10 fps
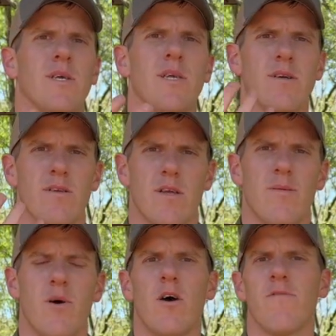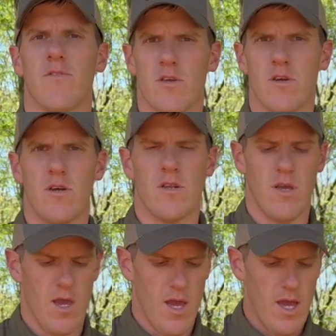it's not going to come off the gun.
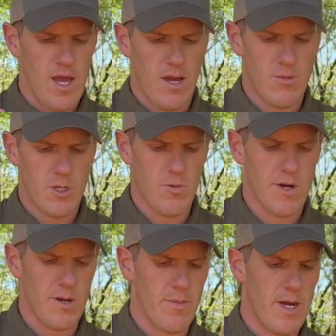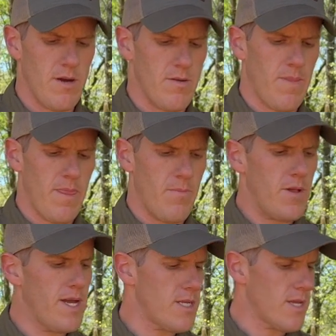I'm just worried about
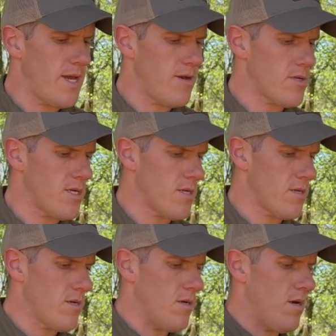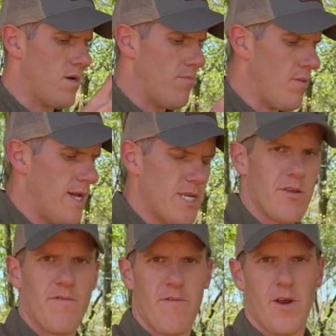plastic housing on a
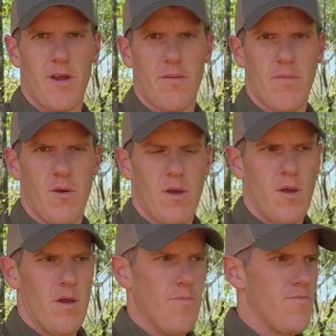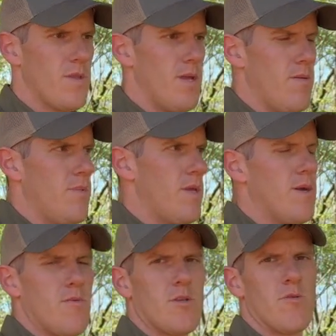plastic frame and being
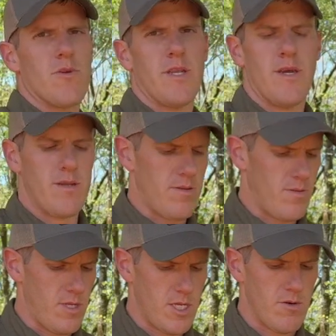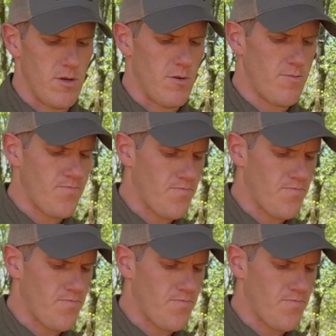able to retain zero